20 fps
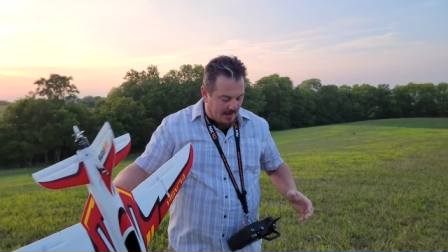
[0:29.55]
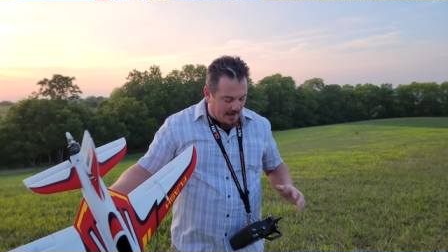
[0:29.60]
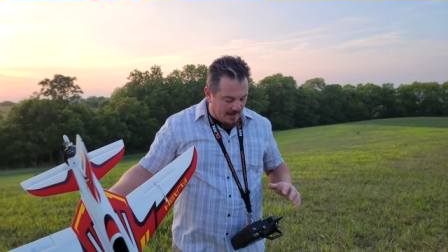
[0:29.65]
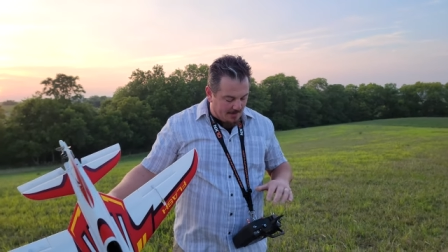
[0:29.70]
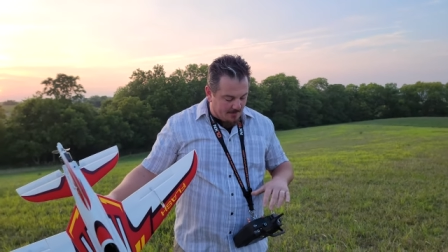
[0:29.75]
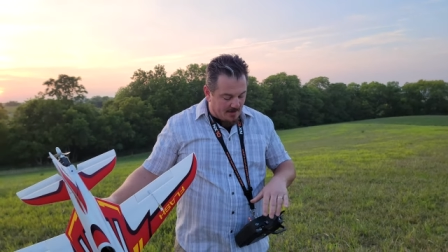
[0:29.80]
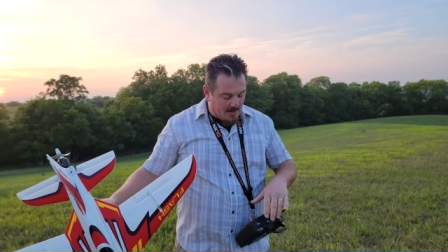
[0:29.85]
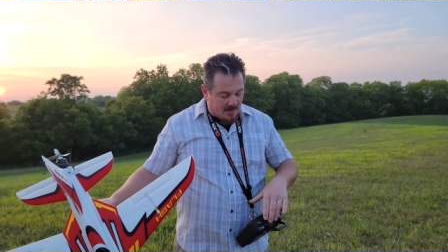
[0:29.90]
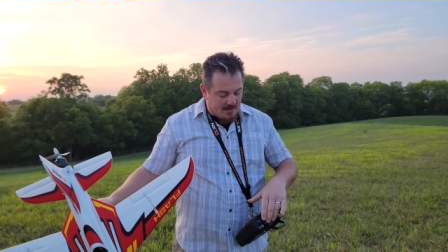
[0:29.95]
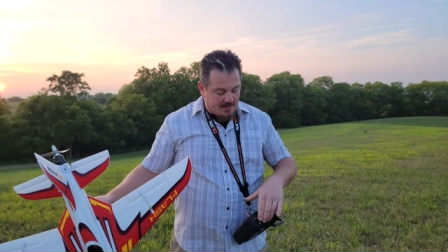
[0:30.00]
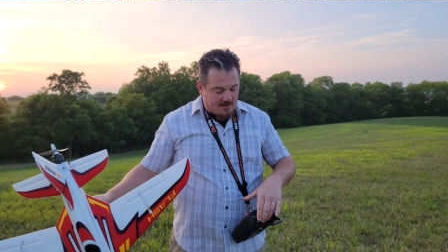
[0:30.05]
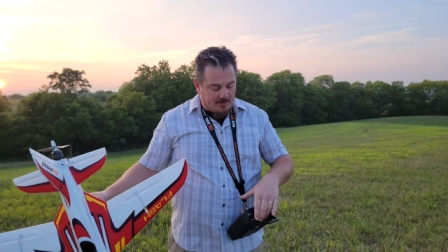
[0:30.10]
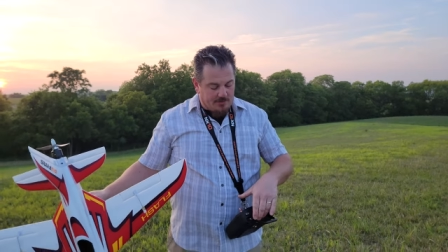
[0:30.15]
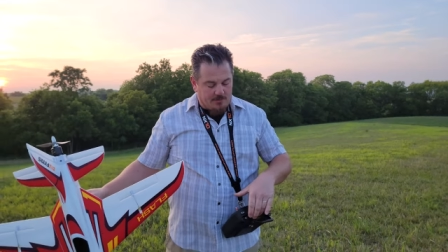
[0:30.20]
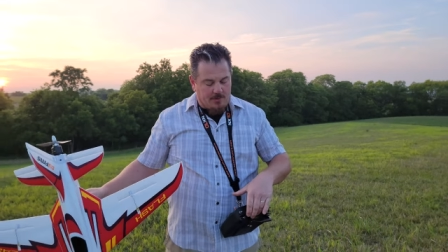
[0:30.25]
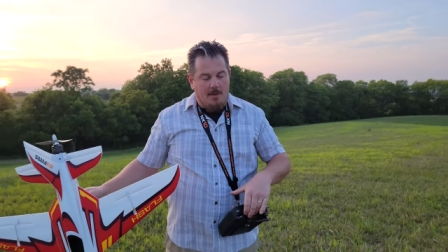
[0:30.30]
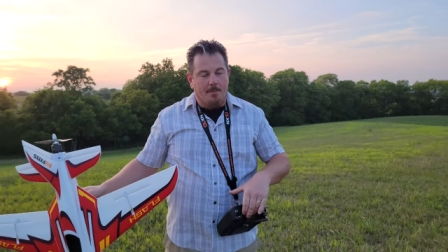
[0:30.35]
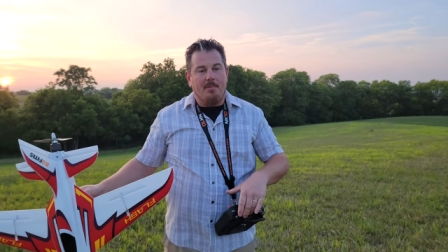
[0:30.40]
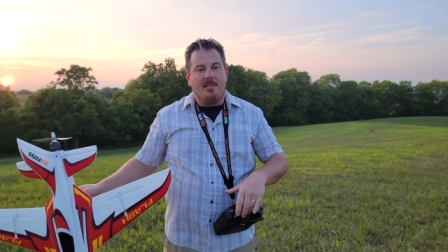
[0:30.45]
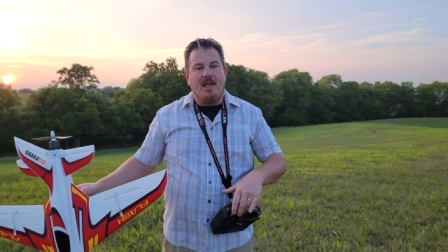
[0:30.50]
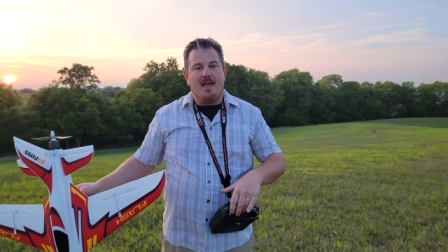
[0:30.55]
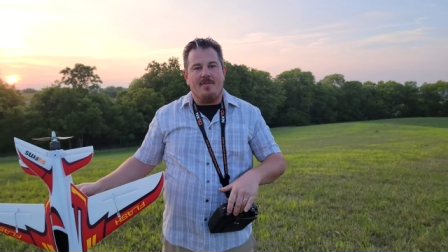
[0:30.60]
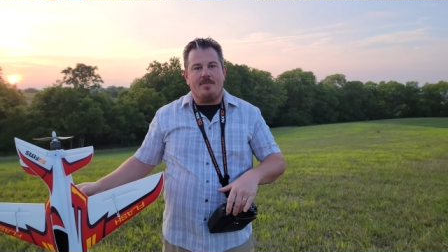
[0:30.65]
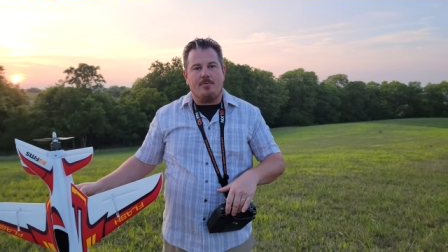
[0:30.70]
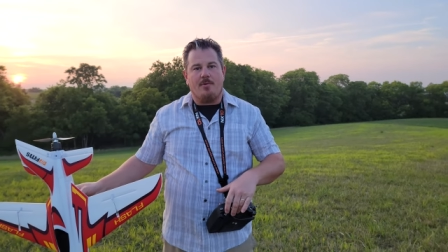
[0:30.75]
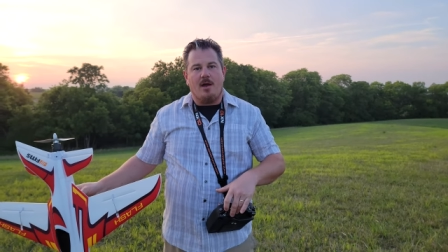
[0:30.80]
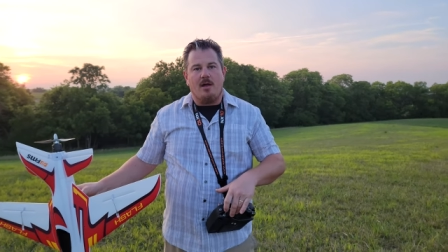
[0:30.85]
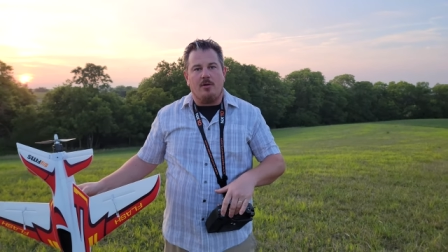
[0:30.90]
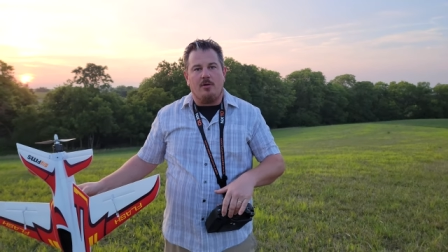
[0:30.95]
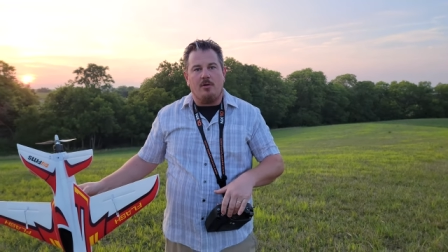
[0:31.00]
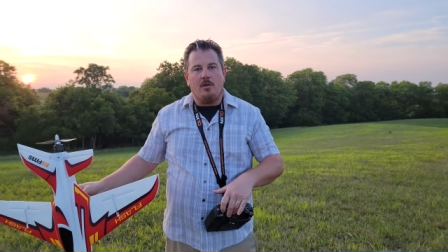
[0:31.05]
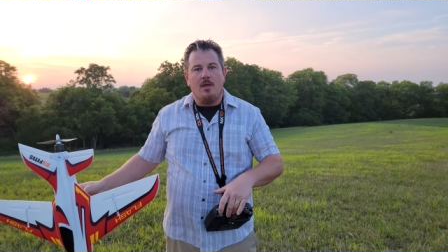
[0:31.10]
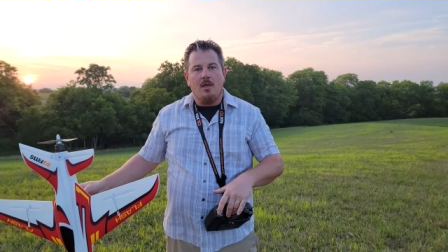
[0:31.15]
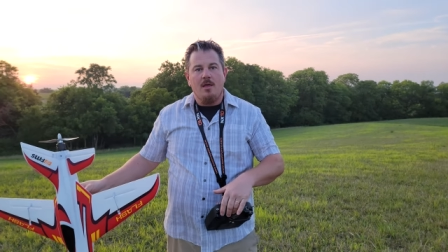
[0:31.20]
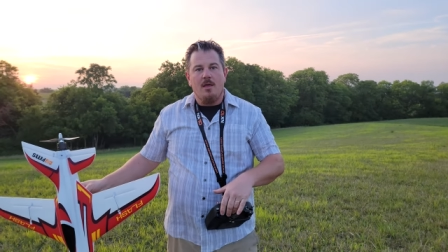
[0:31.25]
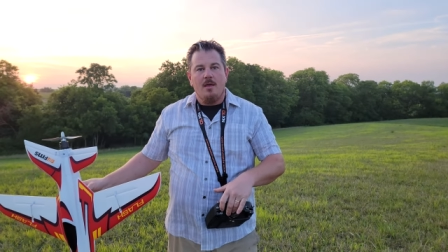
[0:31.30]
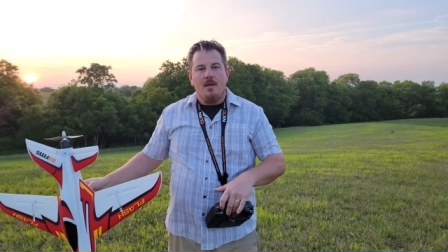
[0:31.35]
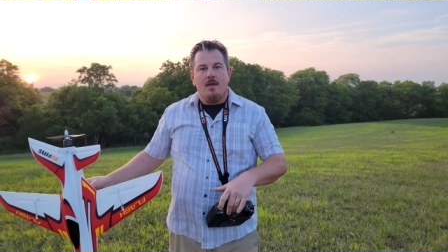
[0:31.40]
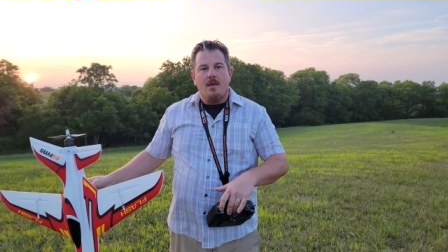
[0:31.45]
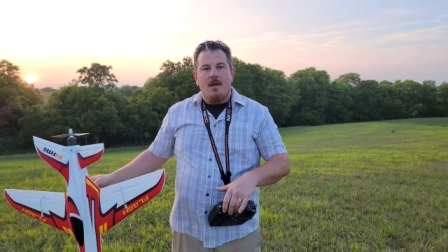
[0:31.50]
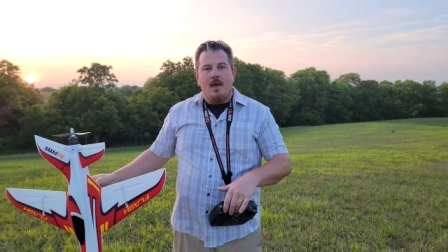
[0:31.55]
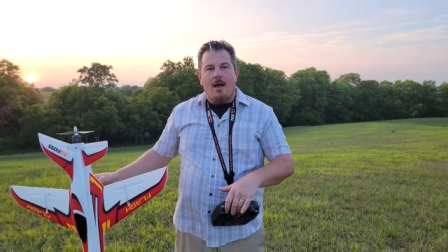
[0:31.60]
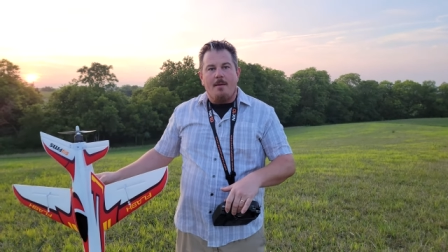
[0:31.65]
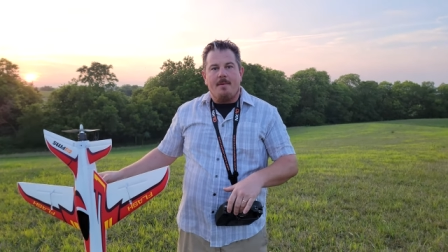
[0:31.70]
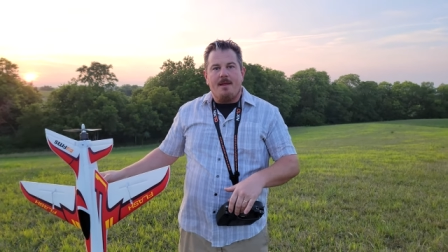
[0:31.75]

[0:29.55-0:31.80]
I am not gonna th apply throttle. I'm